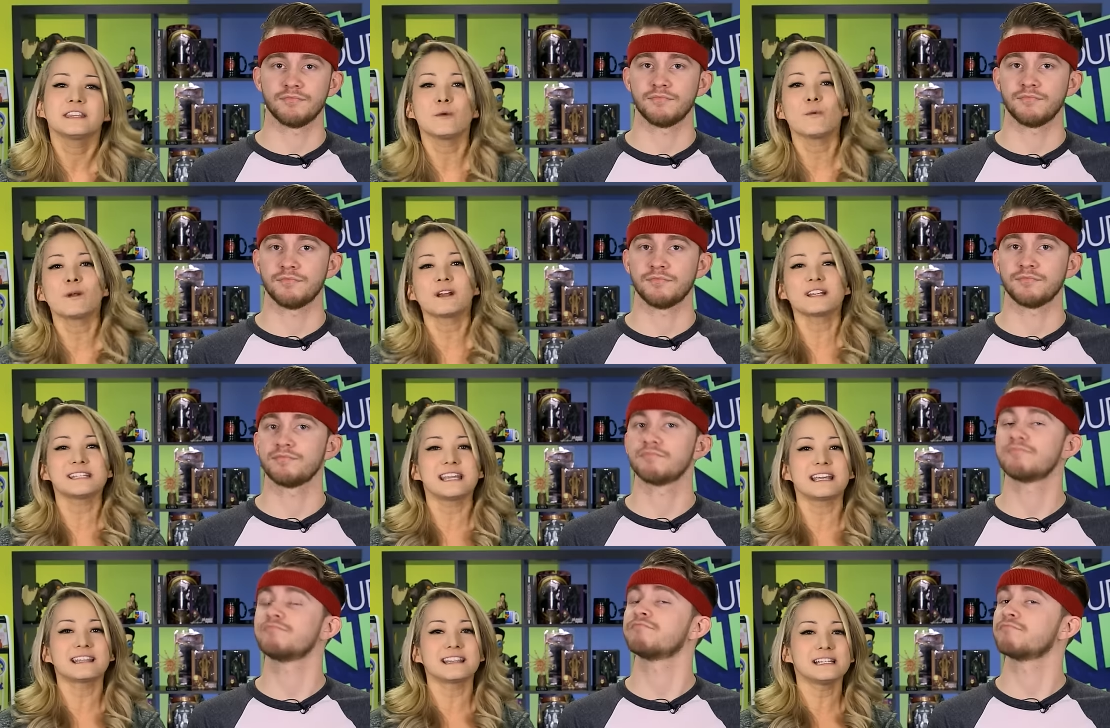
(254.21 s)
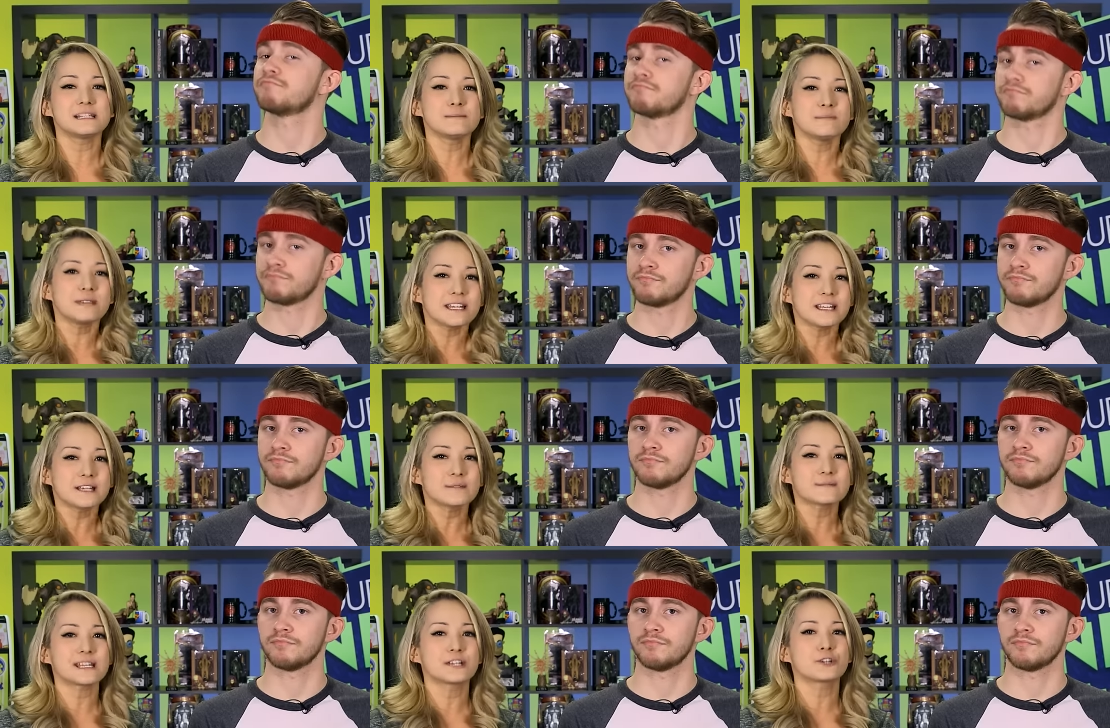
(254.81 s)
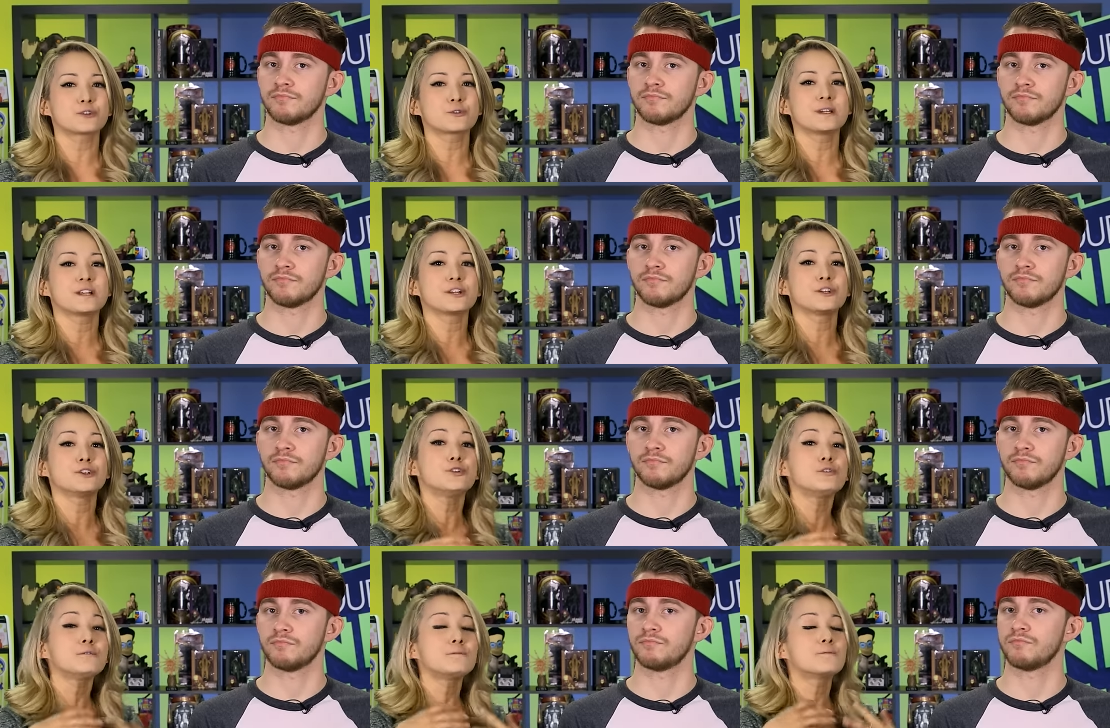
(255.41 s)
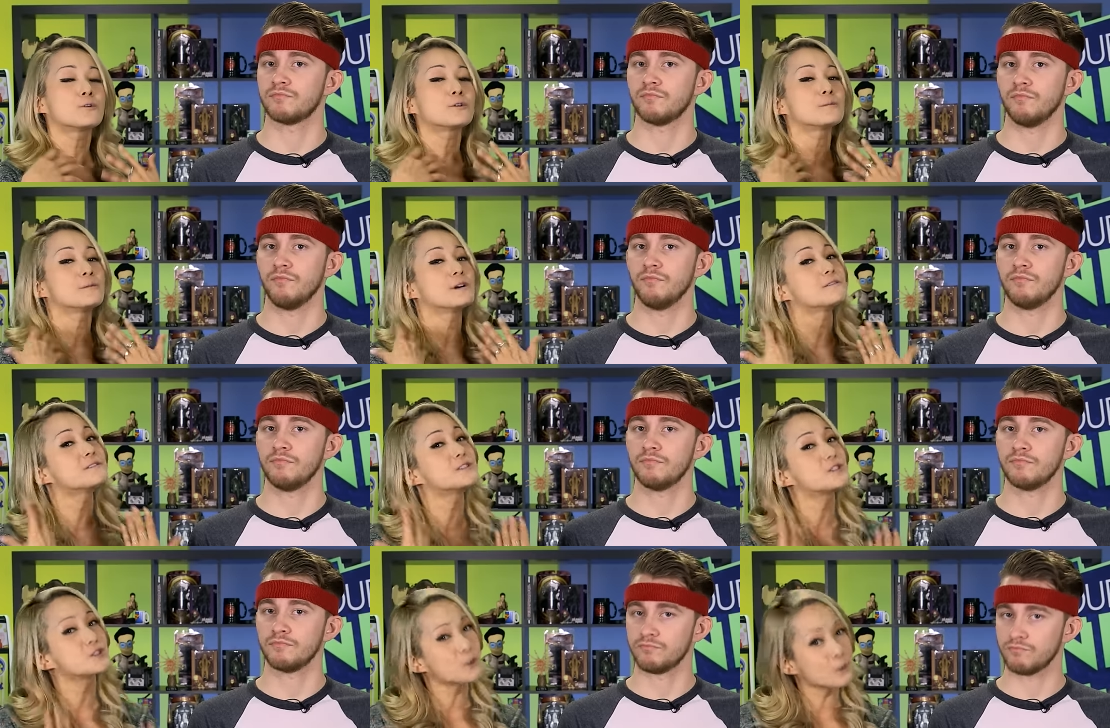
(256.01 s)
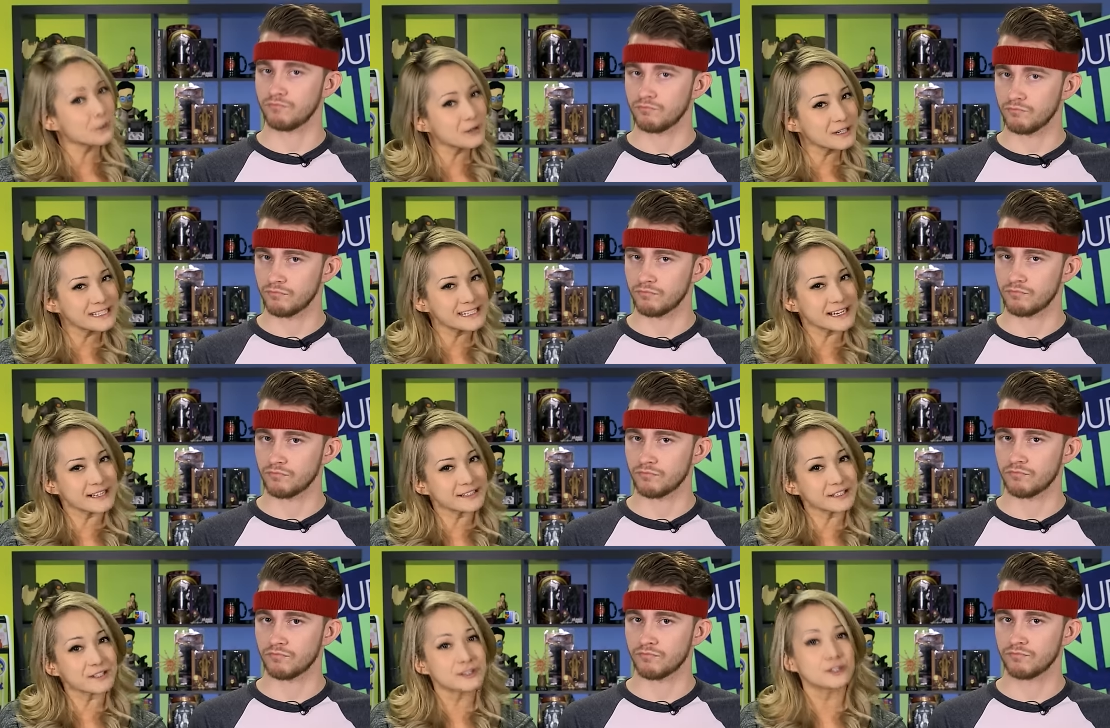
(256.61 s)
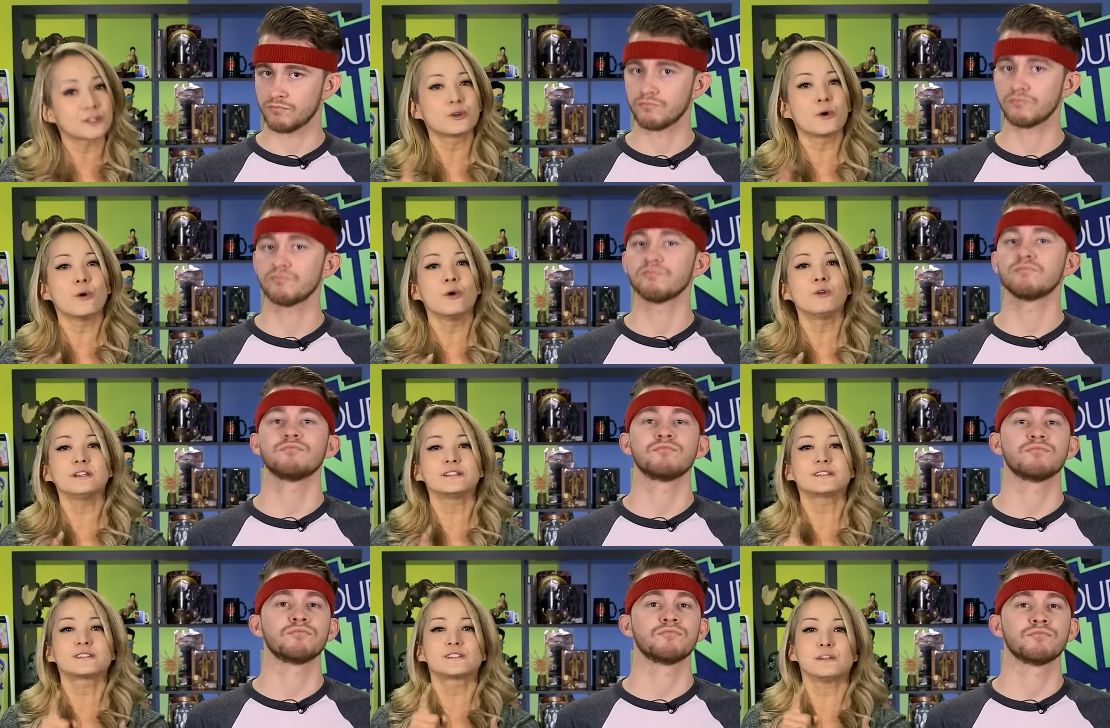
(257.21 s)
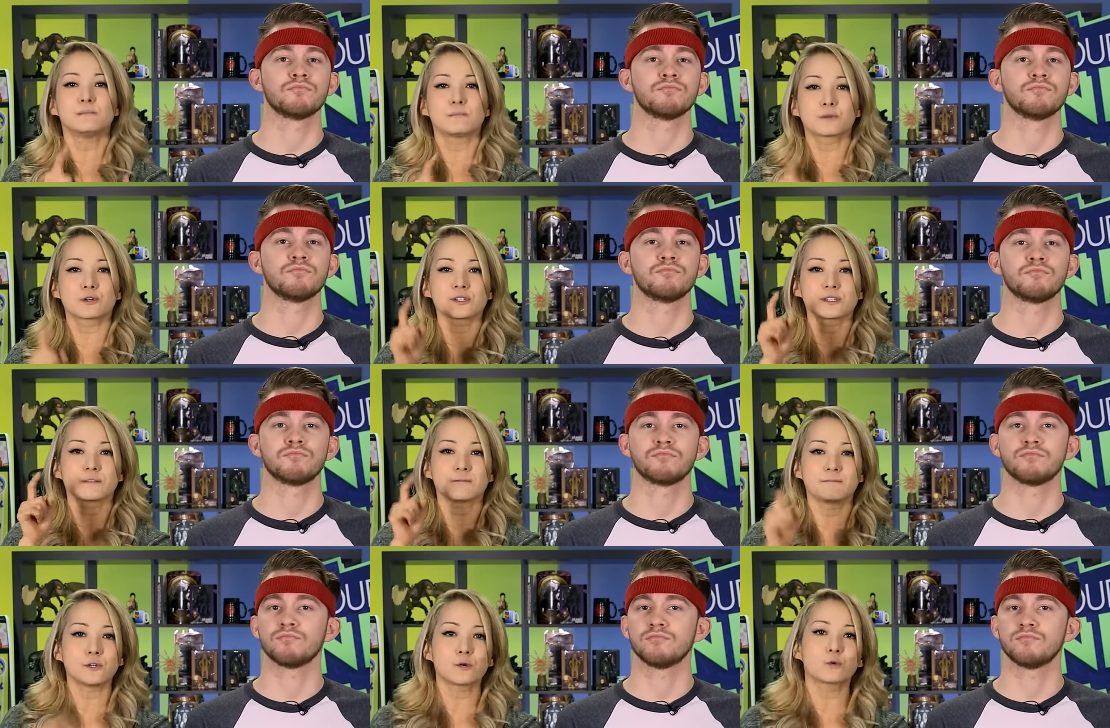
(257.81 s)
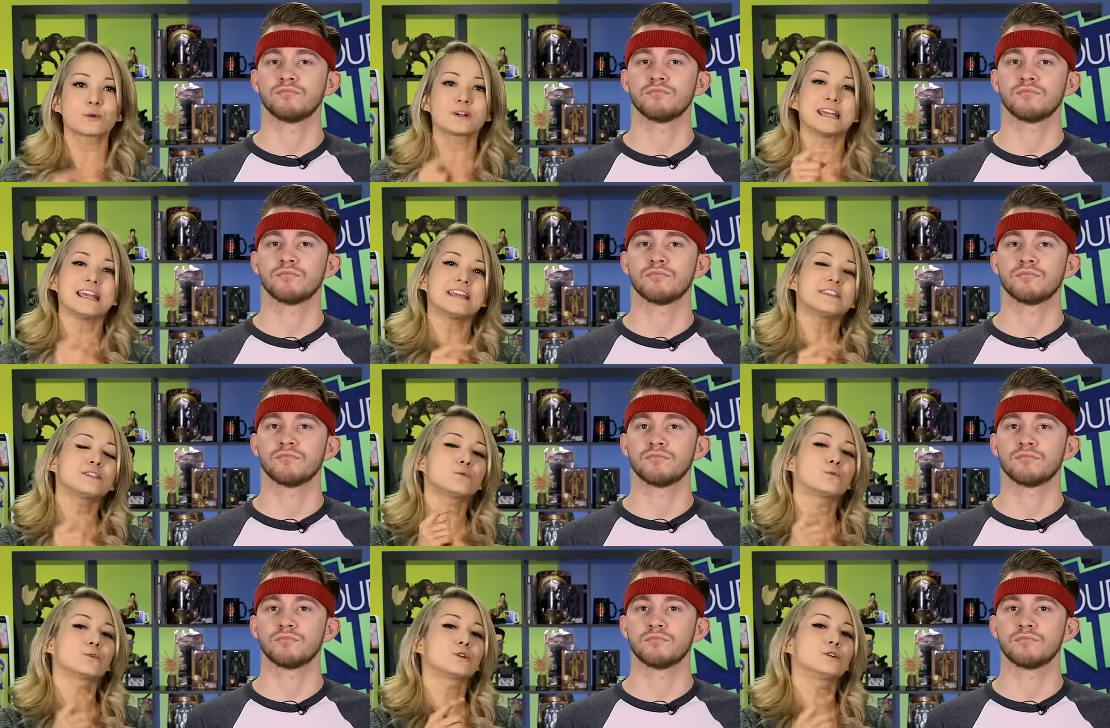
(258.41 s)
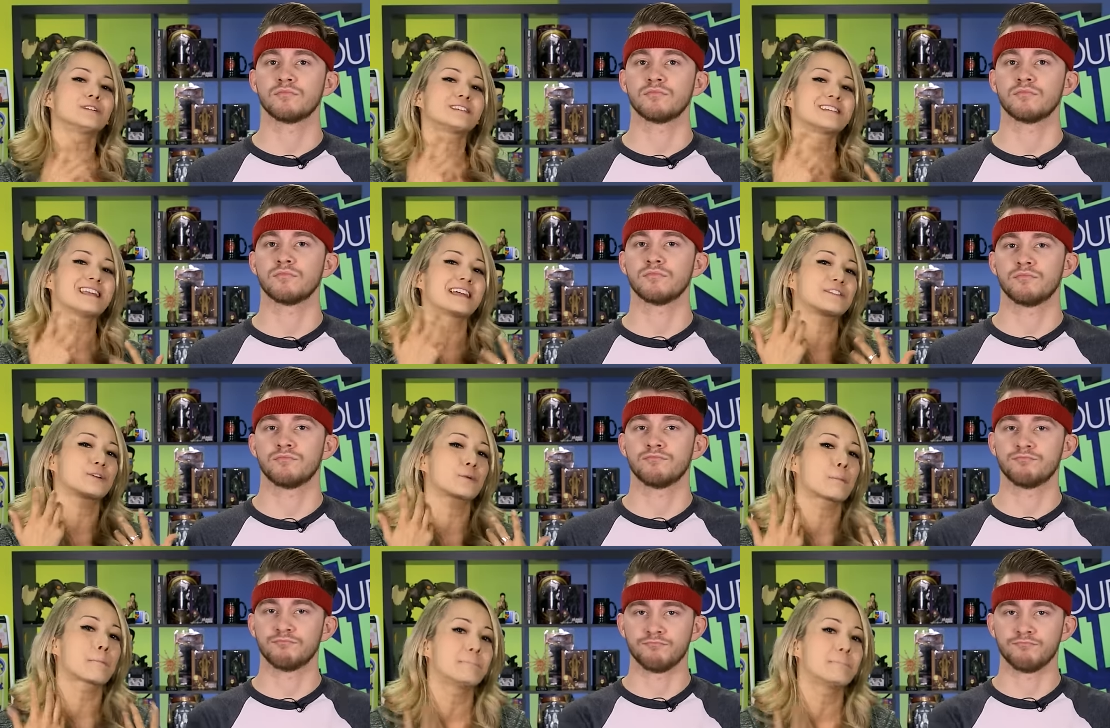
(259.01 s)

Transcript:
Speaker 1: They want to take these mediums and create a new form of storytelling. The goal is to immerse the viewer in the world that they're